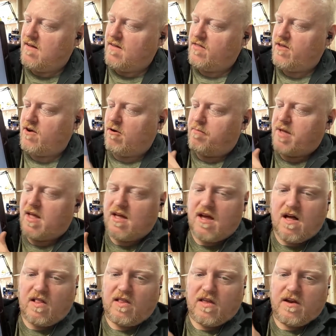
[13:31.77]
There will be
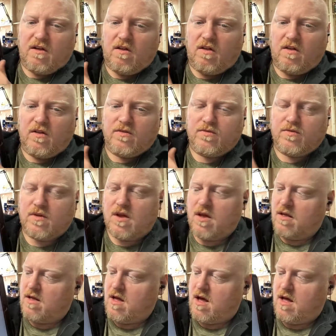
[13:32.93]
a little
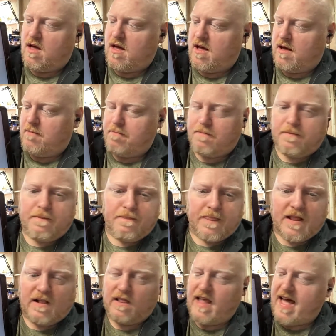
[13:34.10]

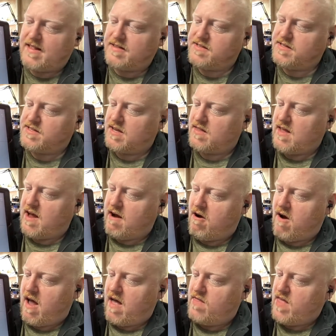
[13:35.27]
lens in there,
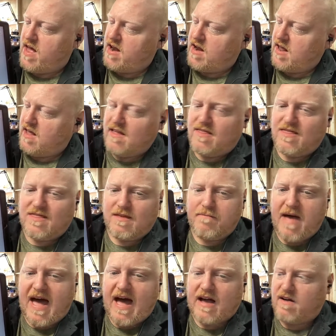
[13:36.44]
and then in the
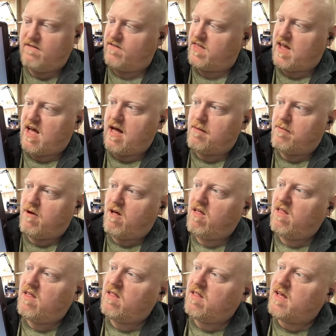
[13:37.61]
back of the
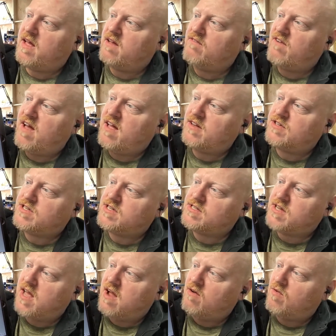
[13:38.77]
eyeball, like if I just
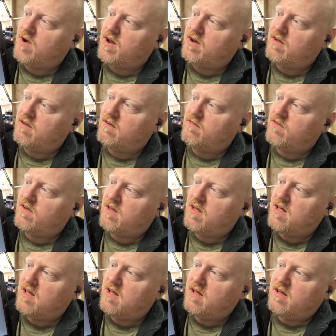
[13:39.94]
get rid of
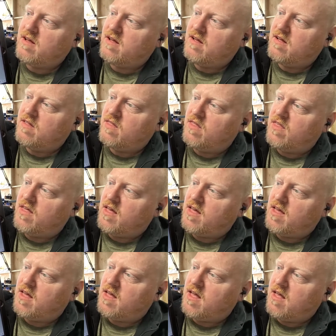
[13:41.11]

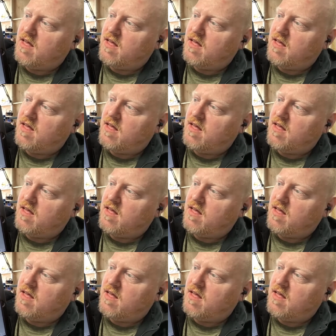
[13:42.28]
the,